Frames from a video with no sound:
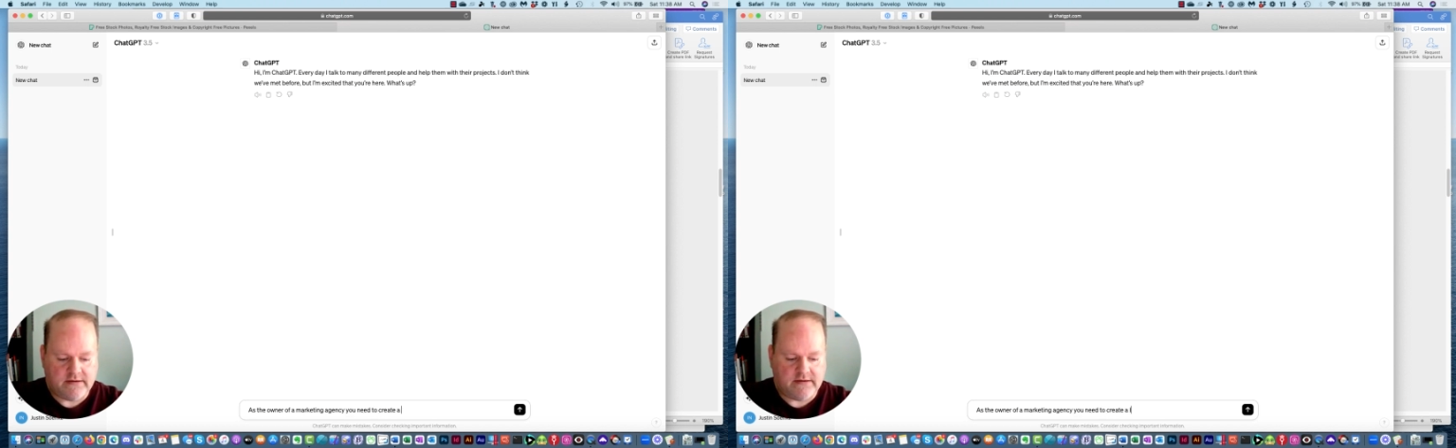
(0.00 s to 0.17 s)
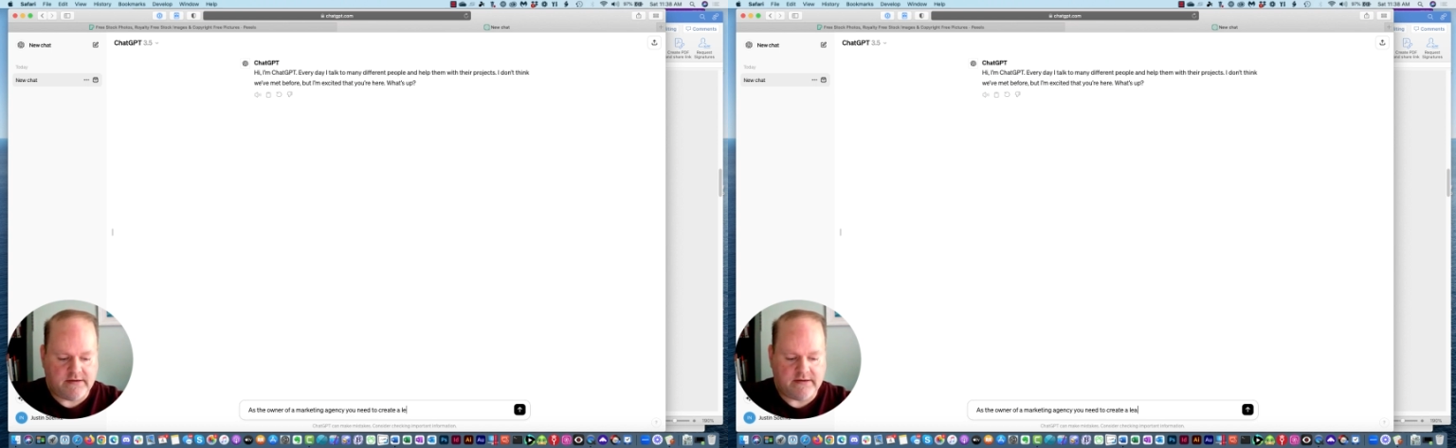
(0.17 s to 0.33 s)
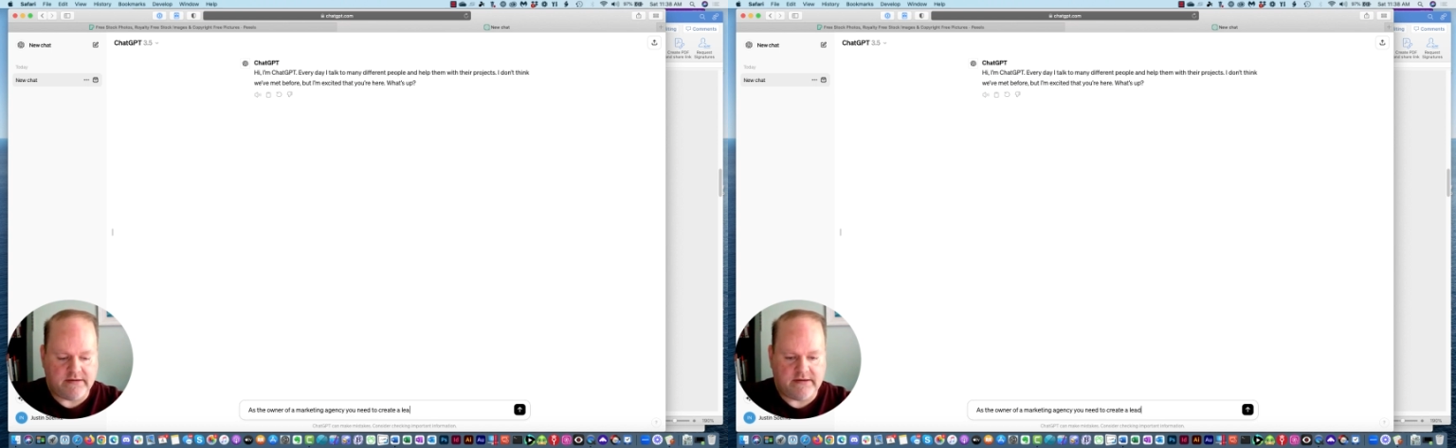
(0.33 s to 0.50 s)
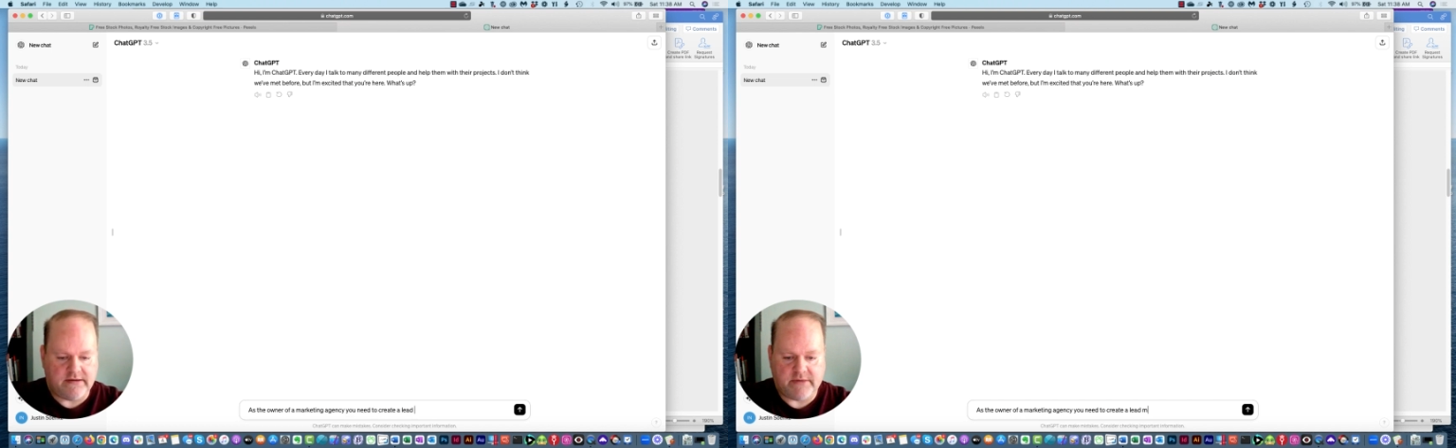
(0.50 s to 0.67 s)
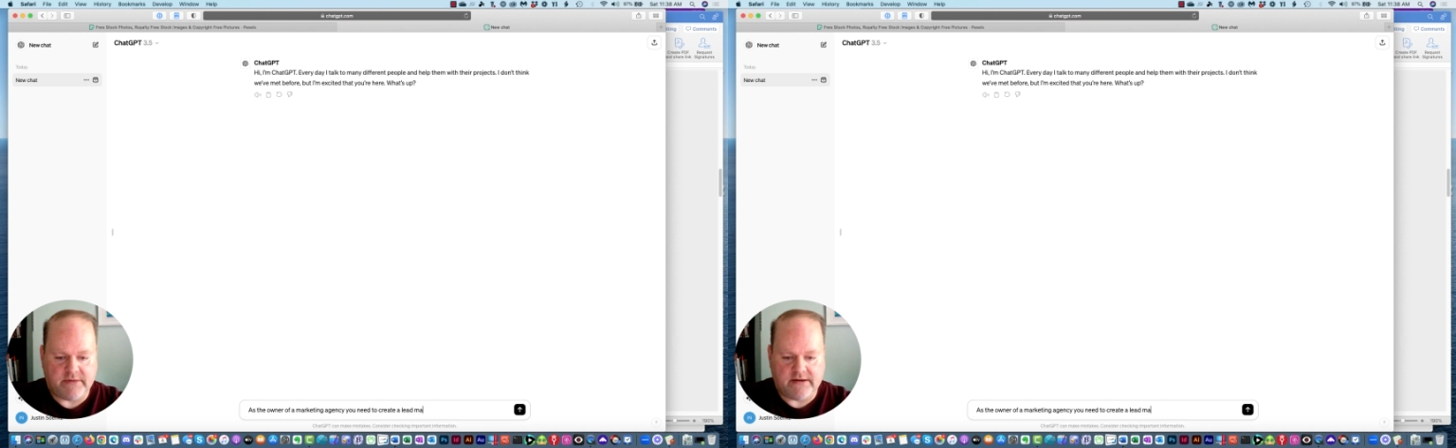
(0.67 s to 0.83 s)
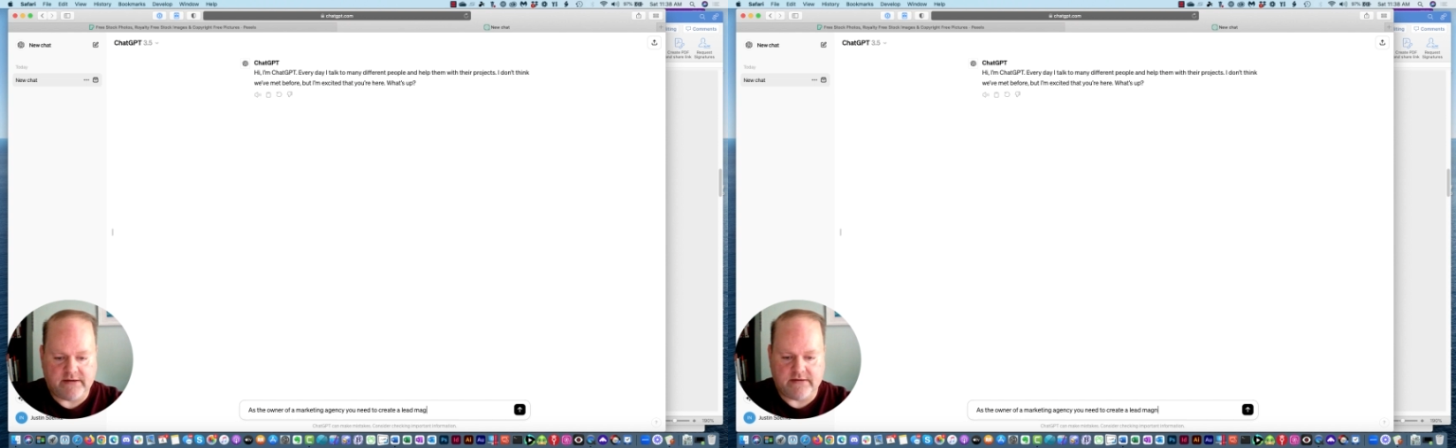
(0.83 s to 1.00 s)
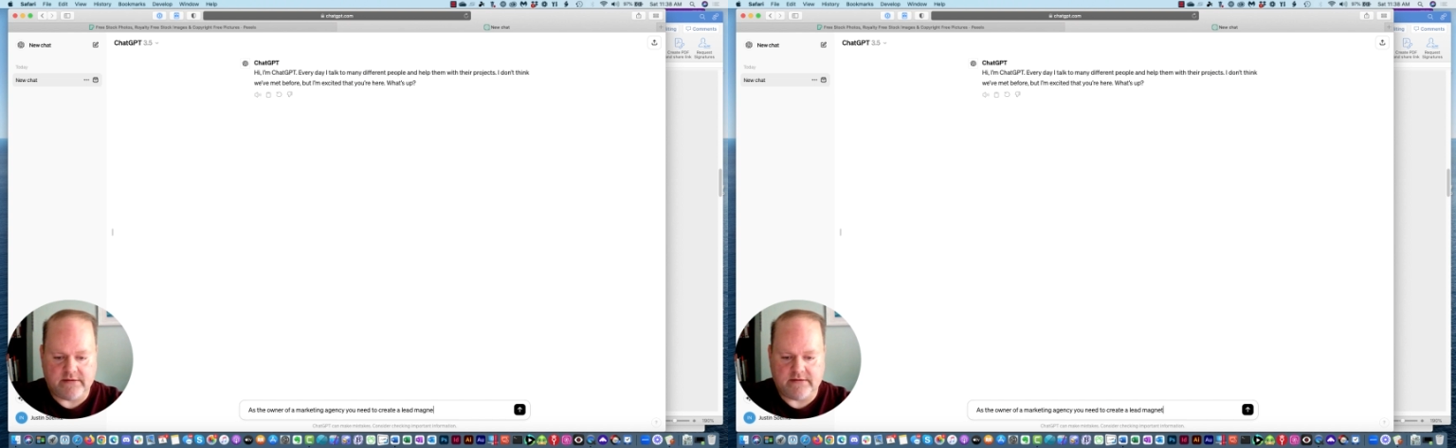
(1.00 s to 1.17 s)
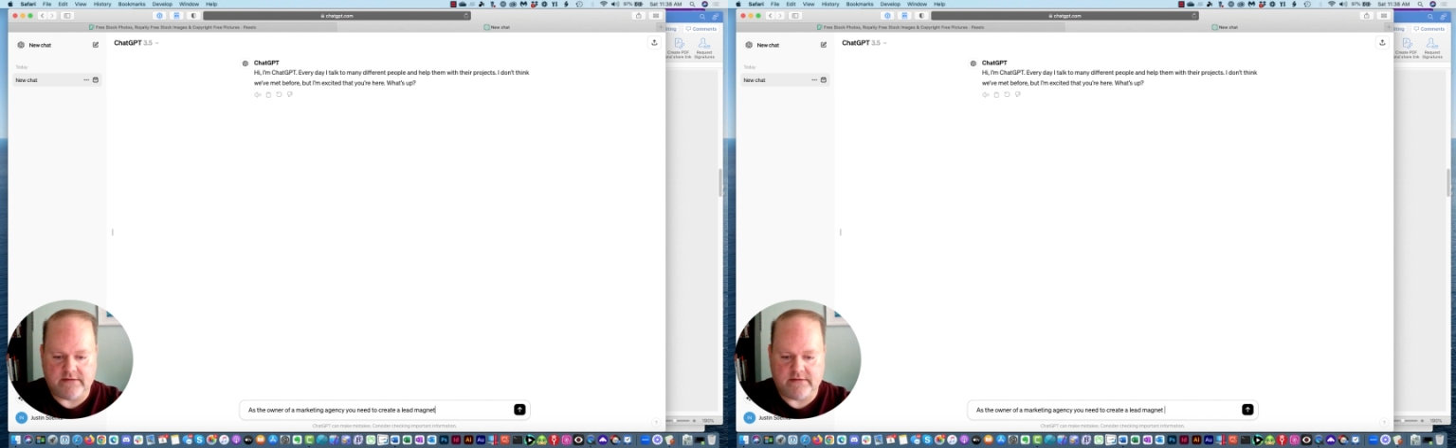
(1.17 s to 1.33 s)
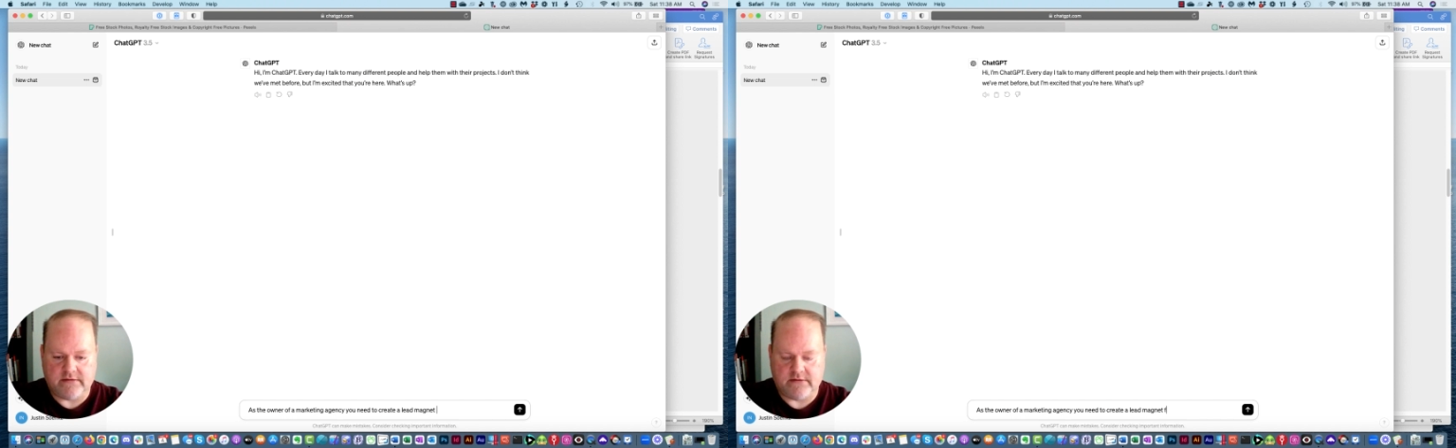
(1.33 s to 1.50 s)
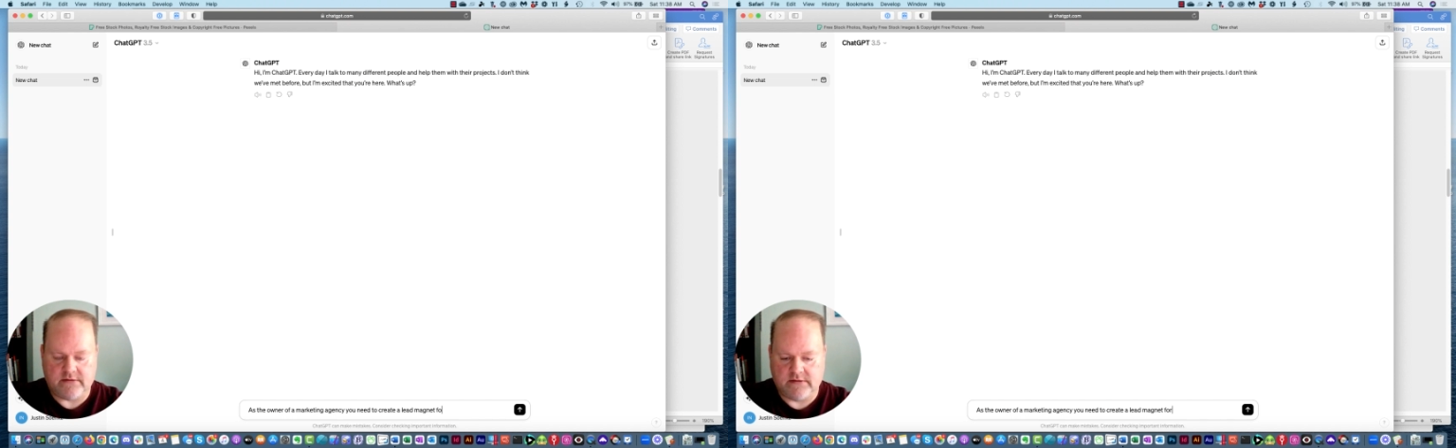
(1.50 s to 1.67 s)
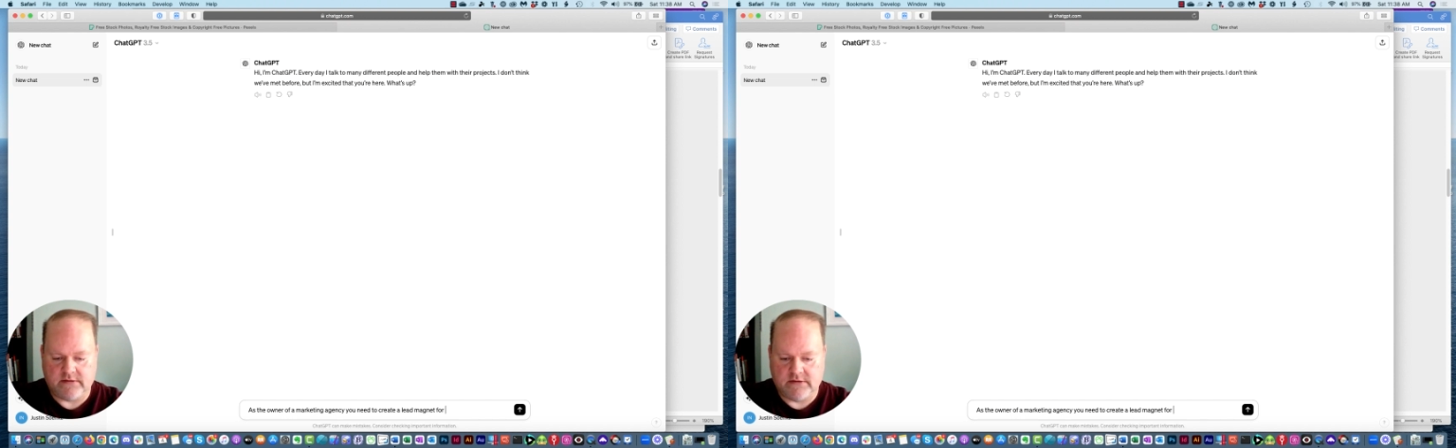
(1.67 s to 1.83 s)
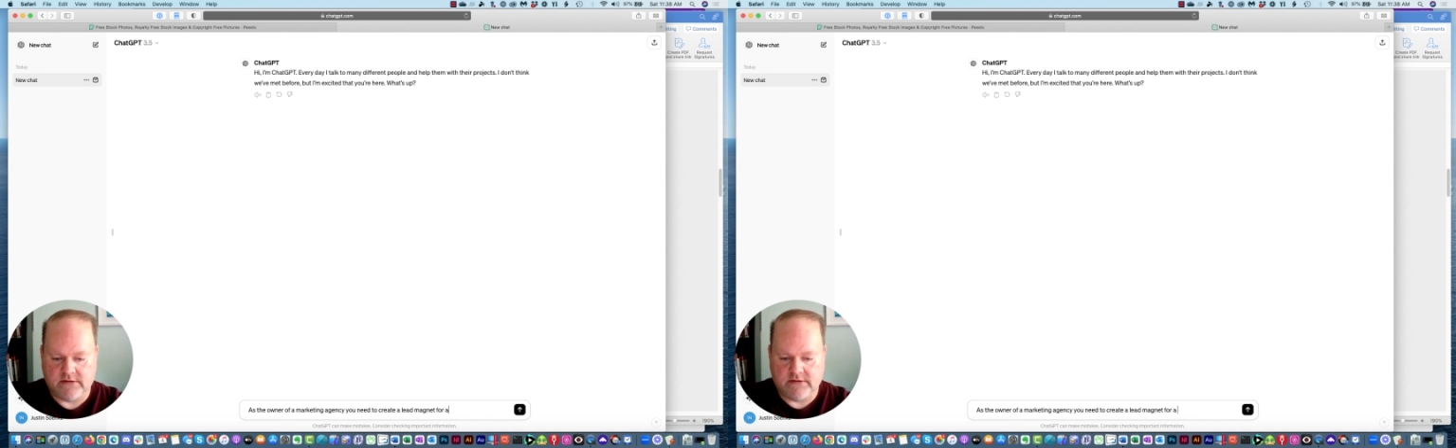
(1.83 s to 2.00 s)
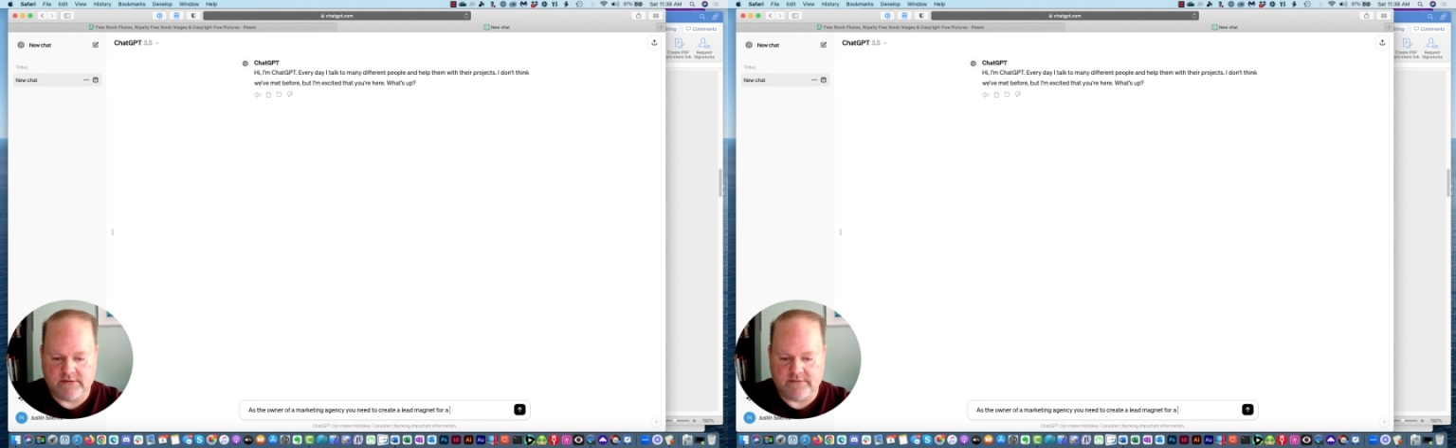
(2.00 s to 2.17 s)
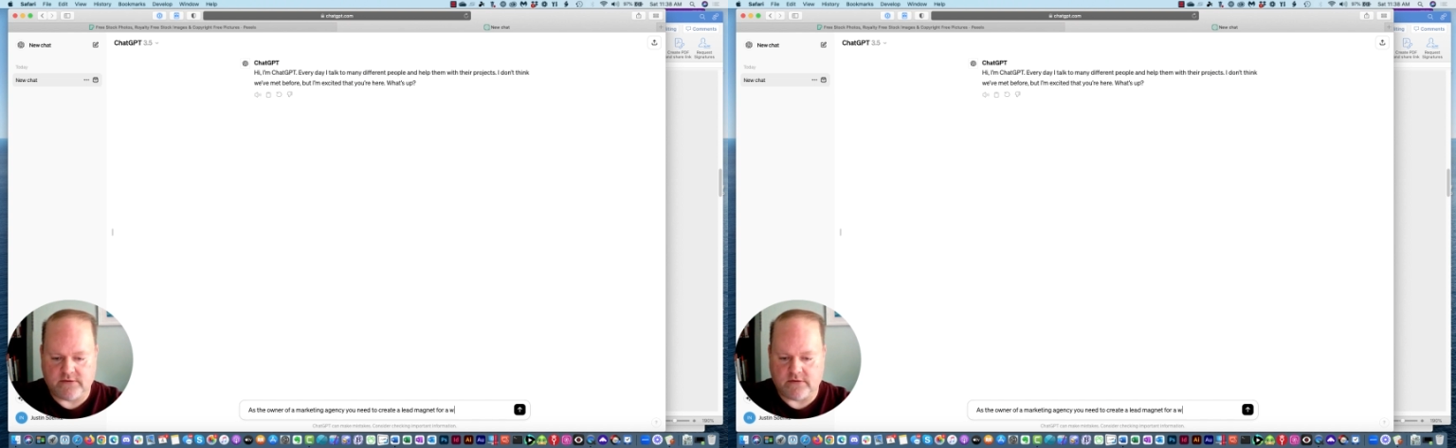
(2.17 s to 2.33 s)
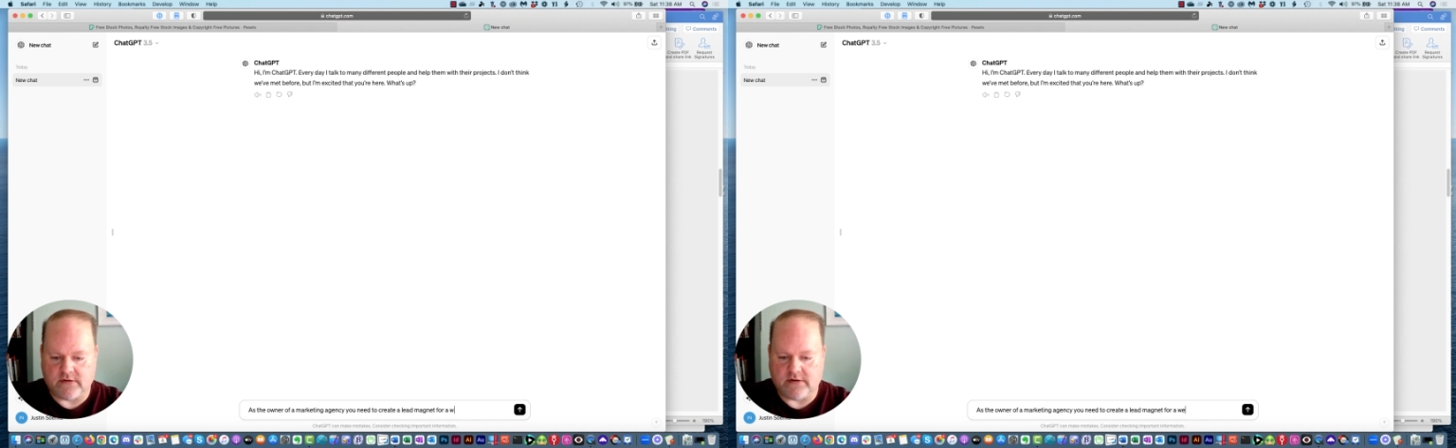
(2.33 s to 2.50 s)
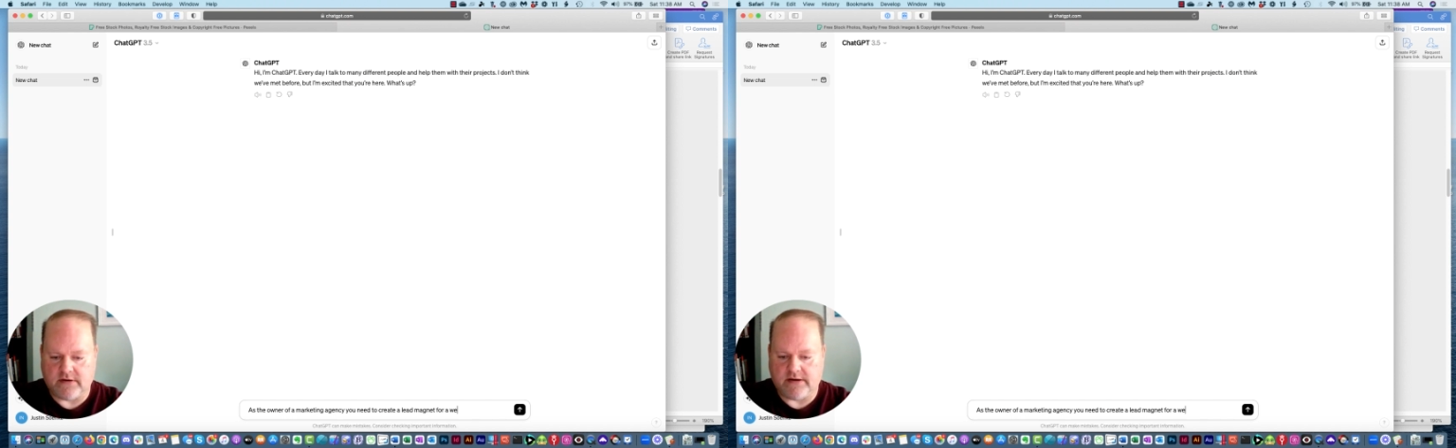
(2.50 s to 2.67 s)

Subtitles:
a lead magnet for